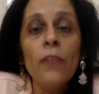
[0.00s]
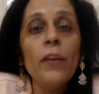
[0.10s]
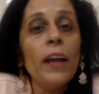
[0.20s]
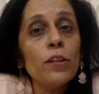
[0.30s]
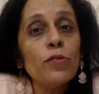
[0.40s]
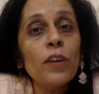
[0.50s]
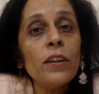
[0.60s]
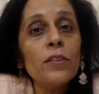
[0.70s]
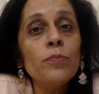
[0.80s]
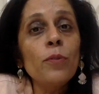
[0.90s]
The hedge
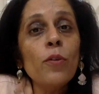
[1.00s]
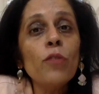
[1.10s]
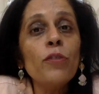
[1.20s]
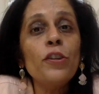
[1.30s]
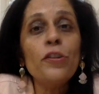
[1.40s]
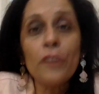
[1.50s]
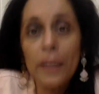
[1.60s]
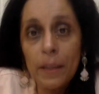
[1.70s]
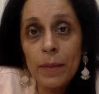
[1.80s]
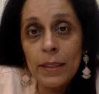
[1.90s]
fund is more of a
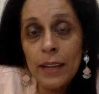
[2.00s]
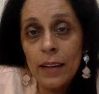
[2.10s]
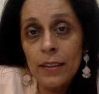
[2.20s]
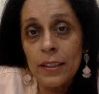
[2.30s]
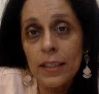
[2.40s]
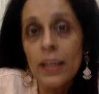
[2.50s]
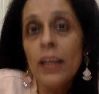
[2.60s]
trading mentality.